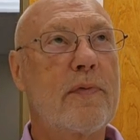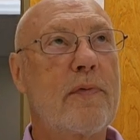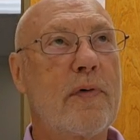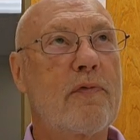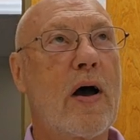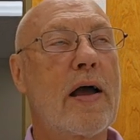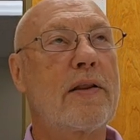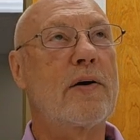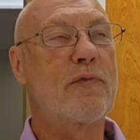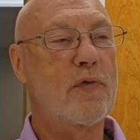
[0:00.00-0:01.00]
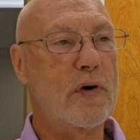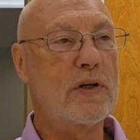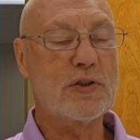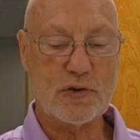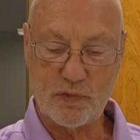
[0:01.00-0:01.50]
we find the
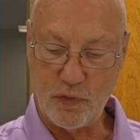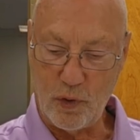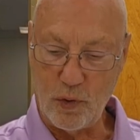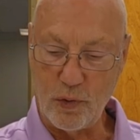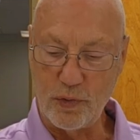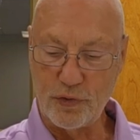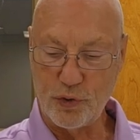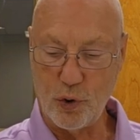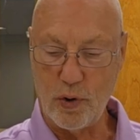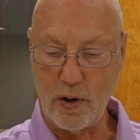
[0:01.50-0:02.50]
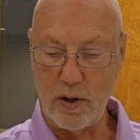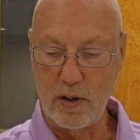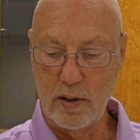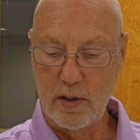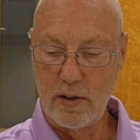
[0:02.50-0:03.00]
first full Torah
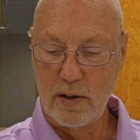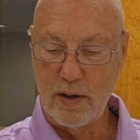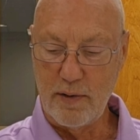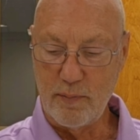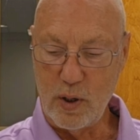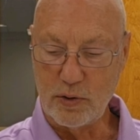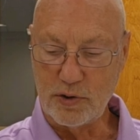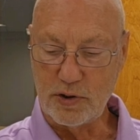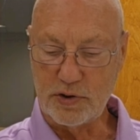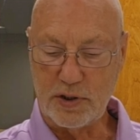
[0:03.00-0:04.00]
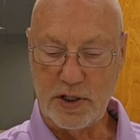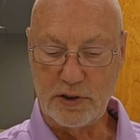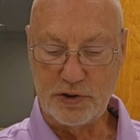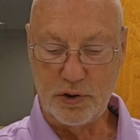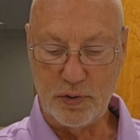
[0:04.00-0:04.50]
of Moses
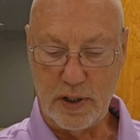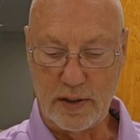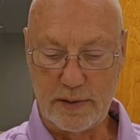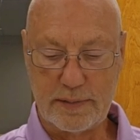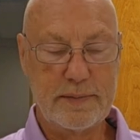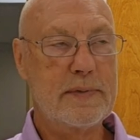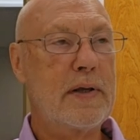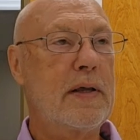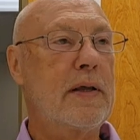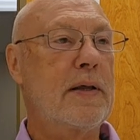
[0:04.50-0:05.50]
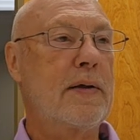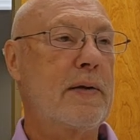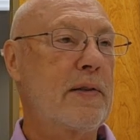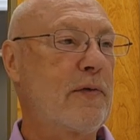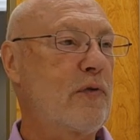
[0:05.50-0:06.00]
in Judah,
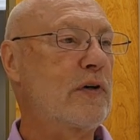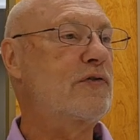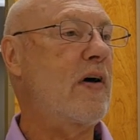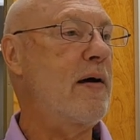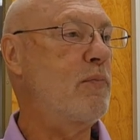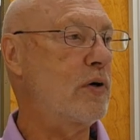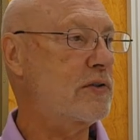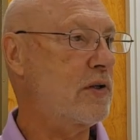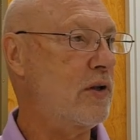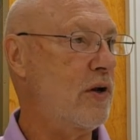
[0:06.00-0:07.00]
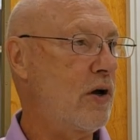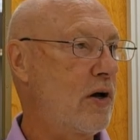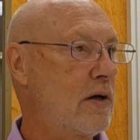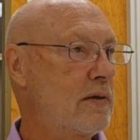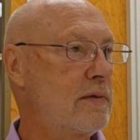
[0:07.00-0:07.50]
the first 5 books of the law,